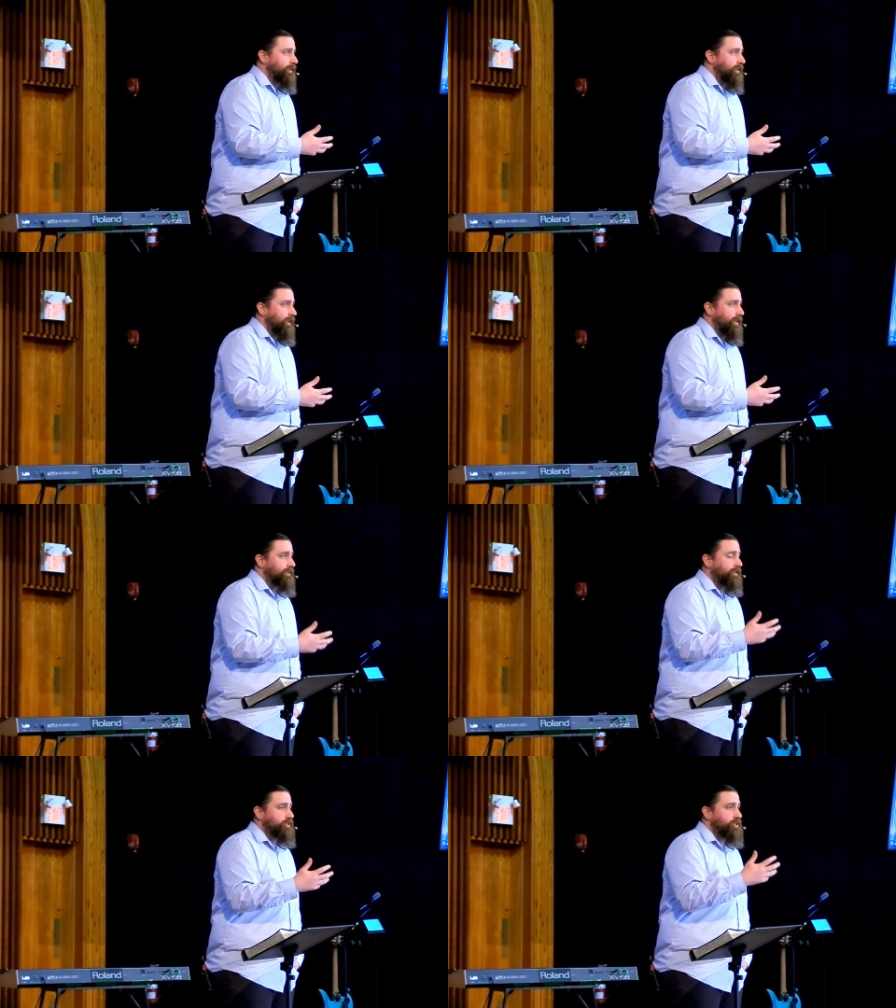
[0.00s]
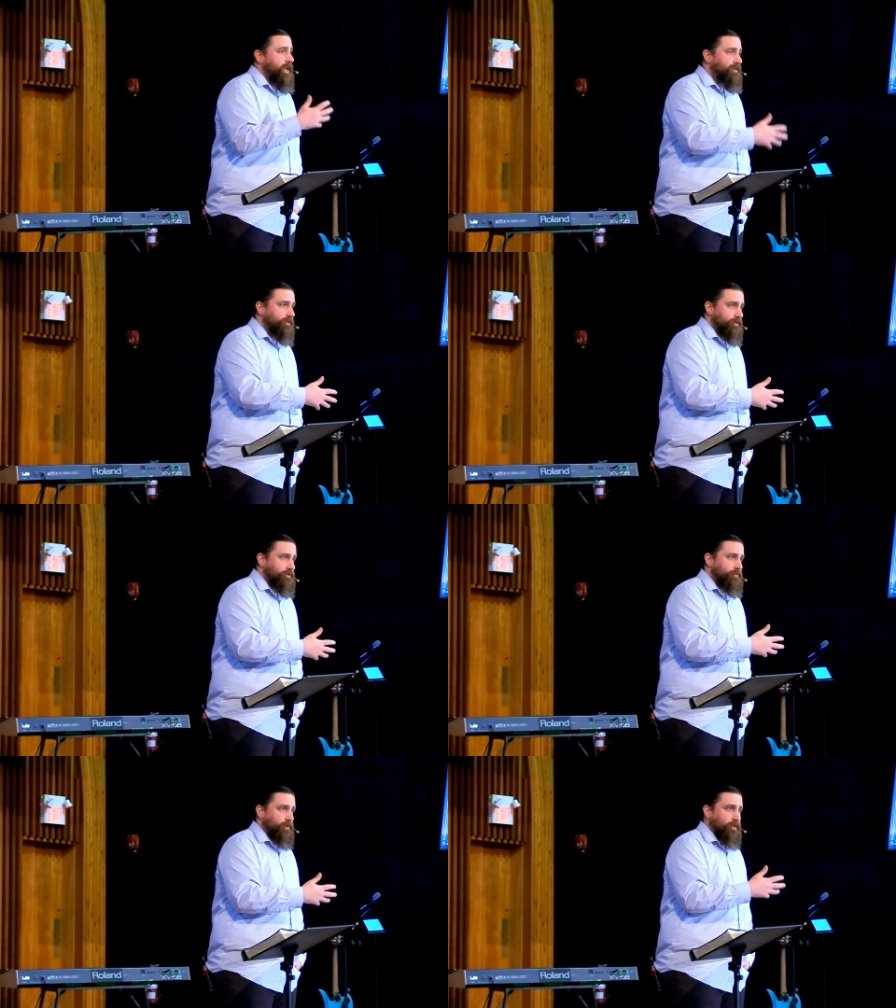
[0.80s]
and they
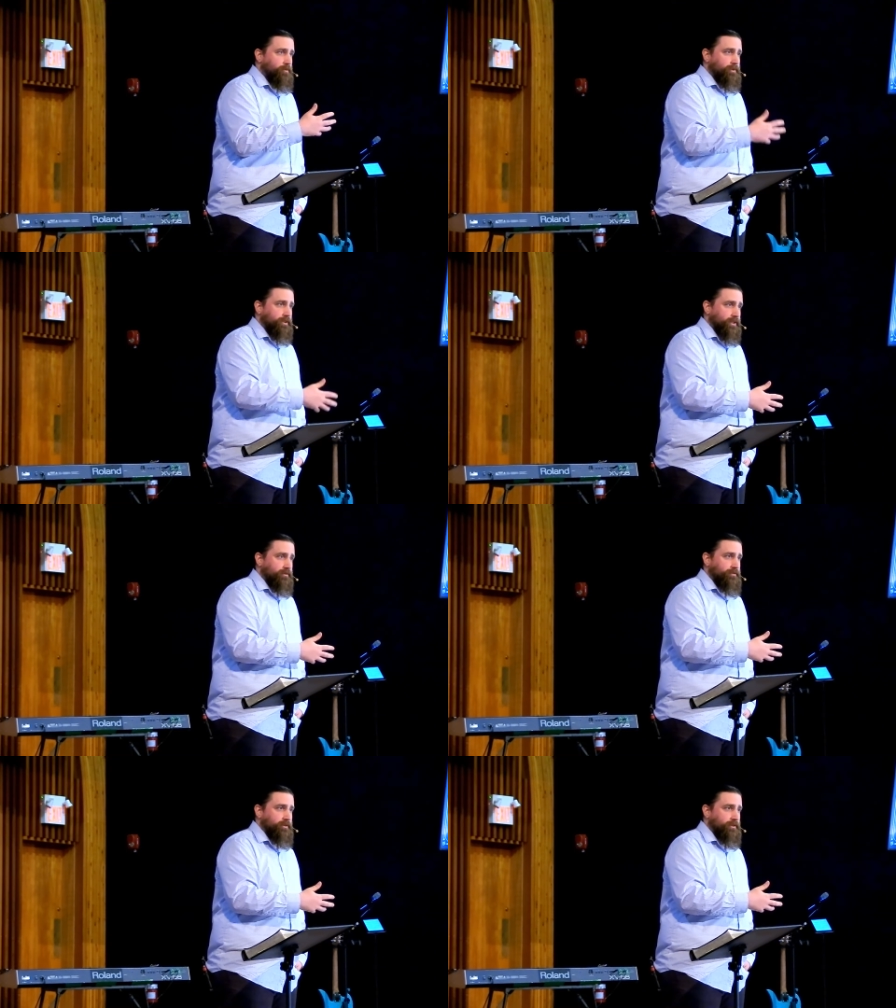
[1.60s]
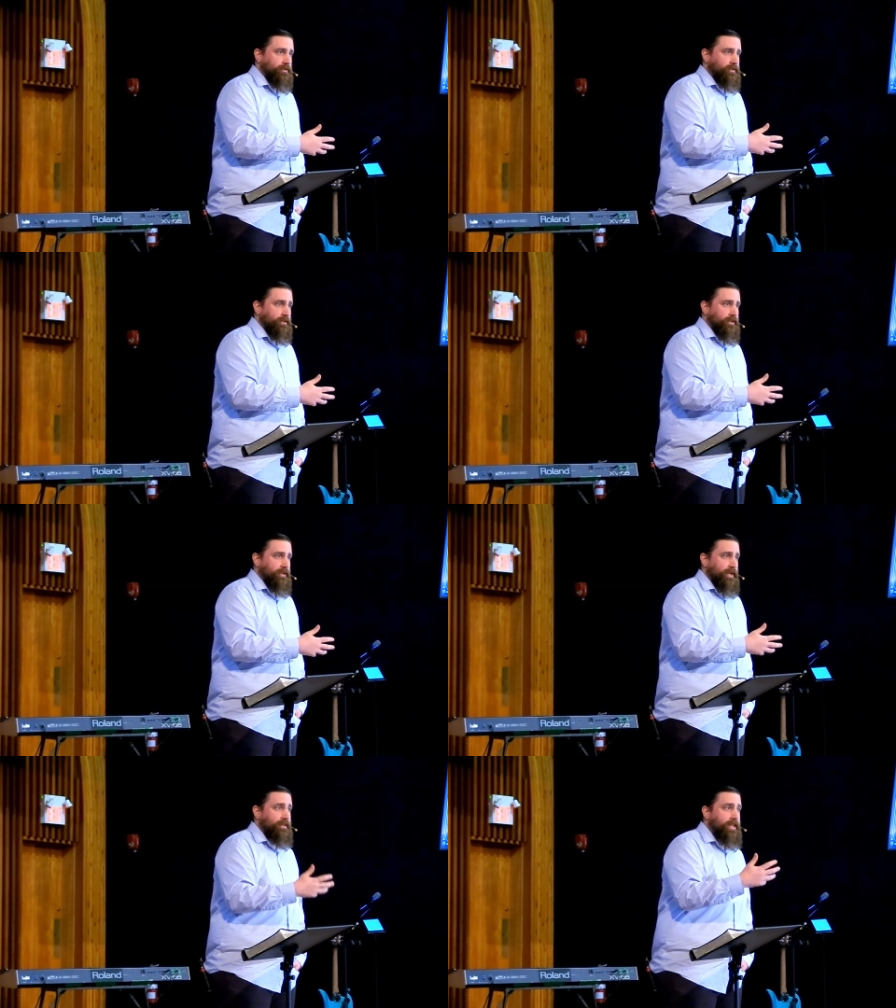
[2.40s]
challenge what you believe.
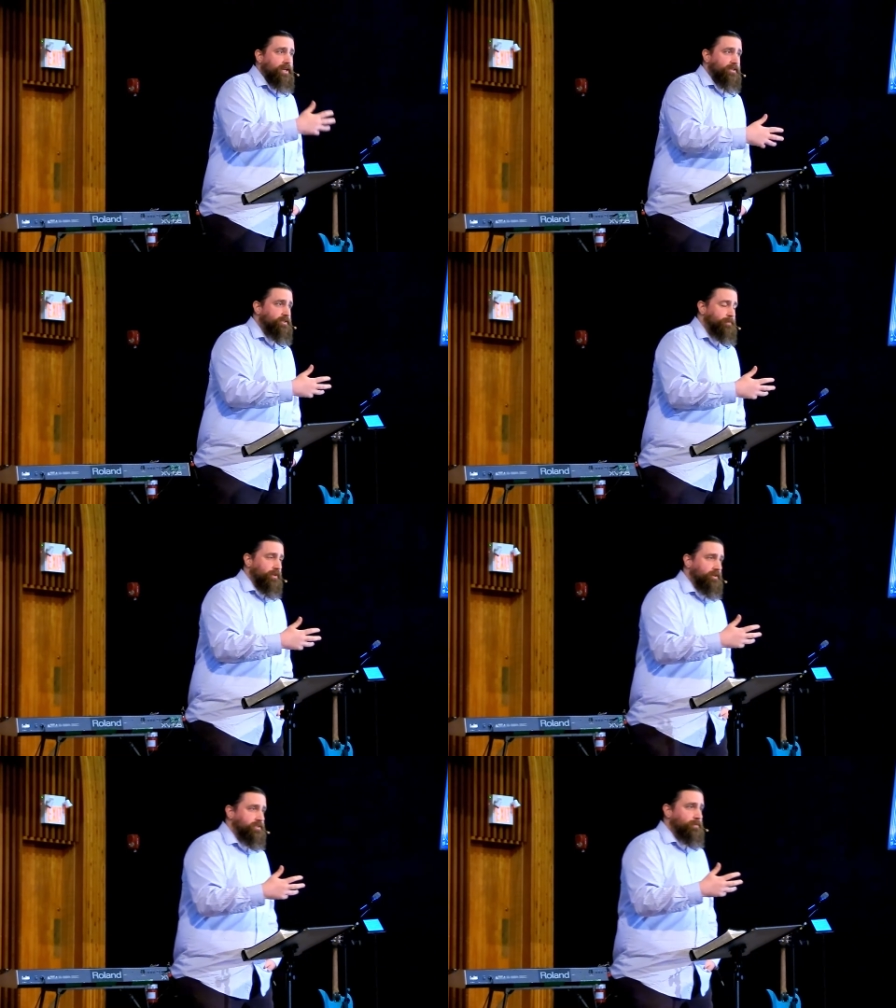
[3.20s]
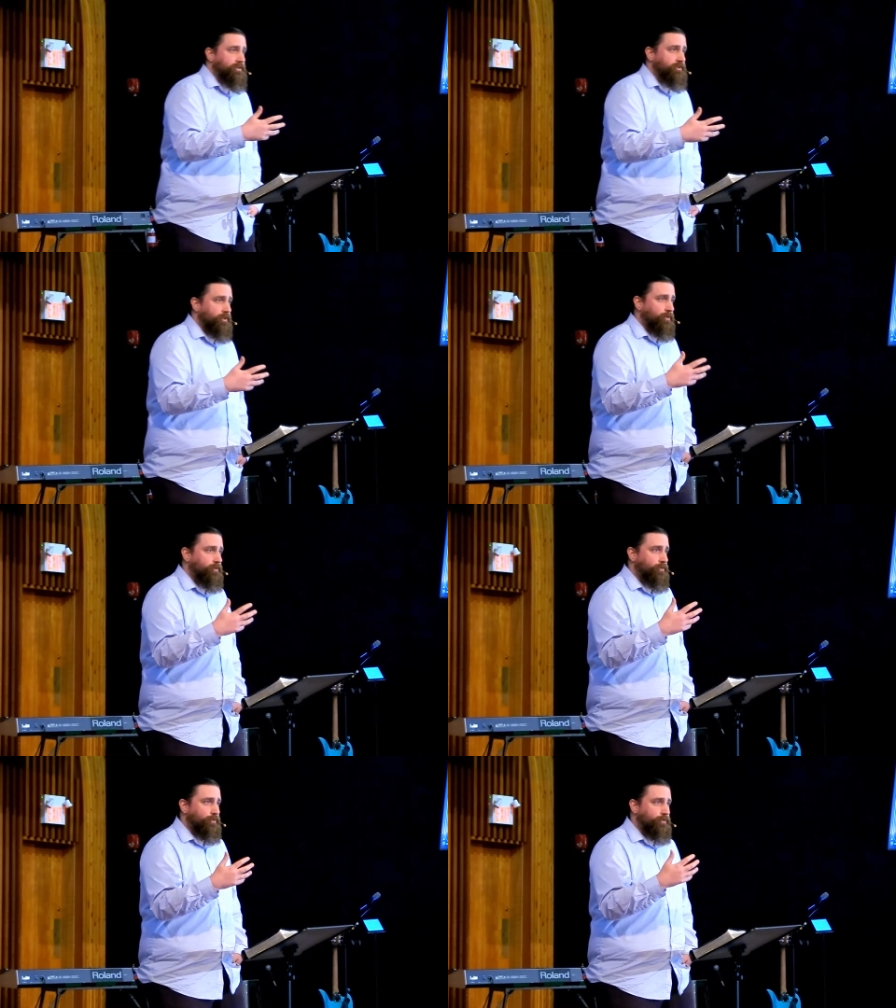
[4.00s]
And that experience makes you
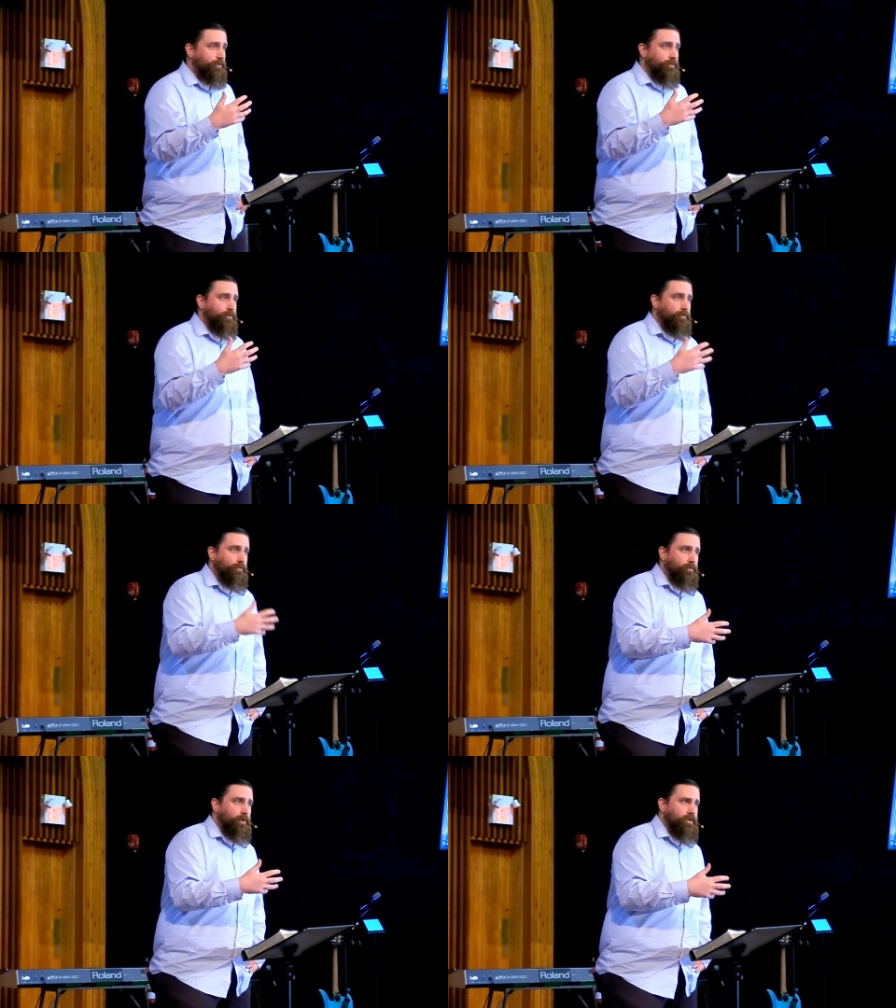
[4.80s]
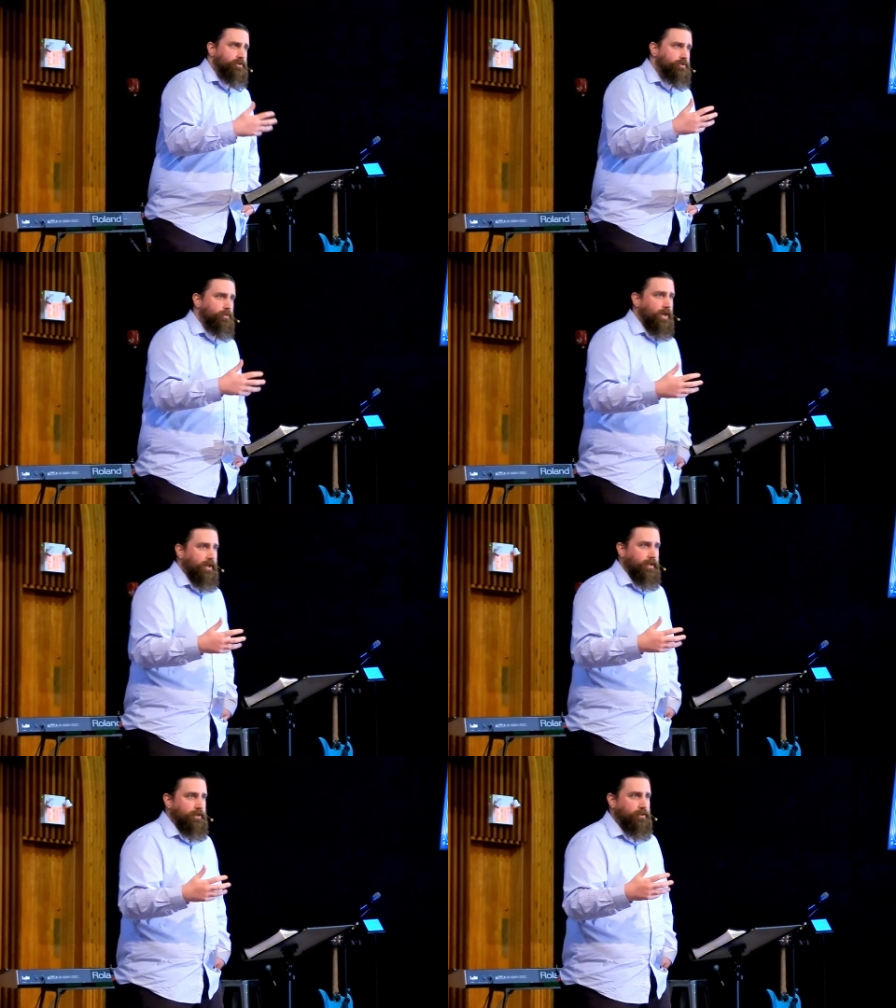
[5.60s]
go, What do
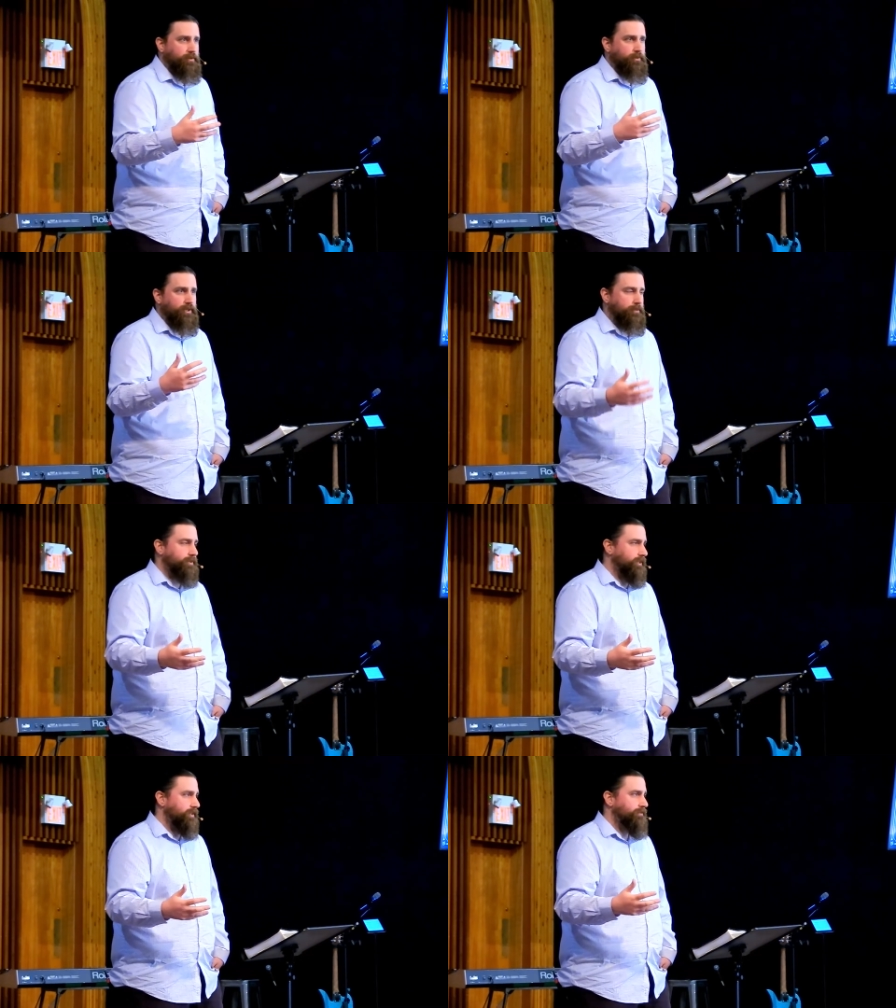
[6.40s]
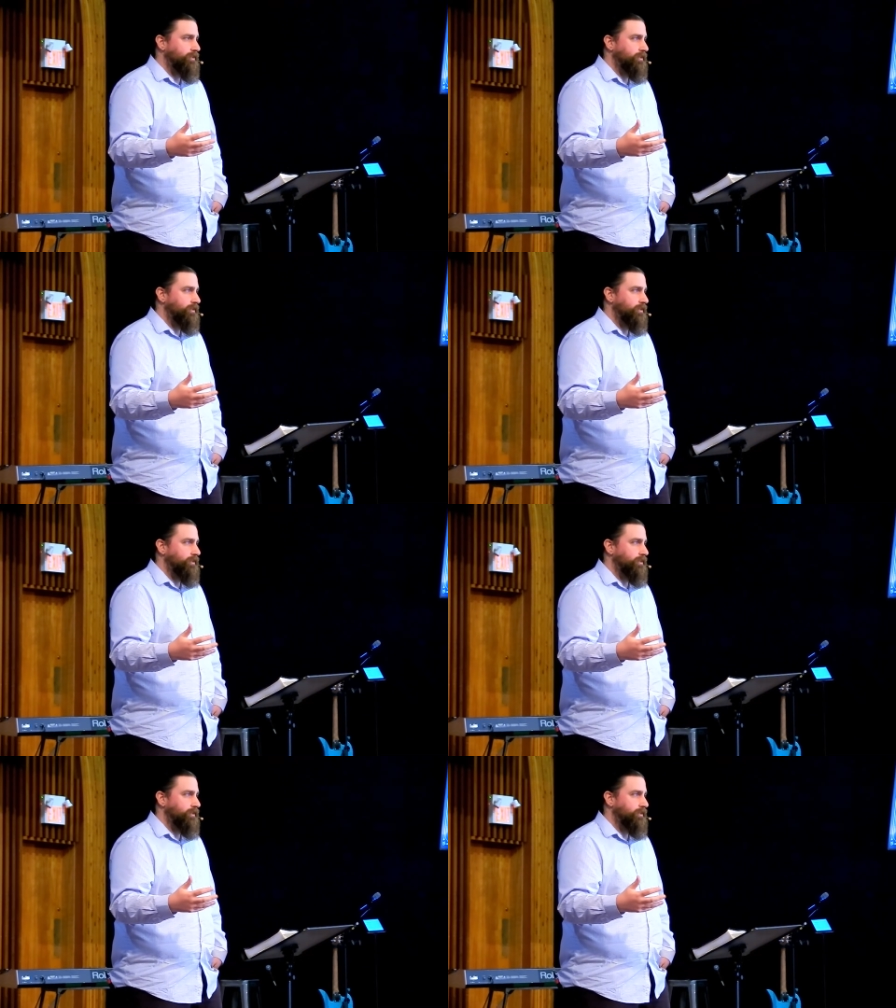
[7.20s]
I really believe?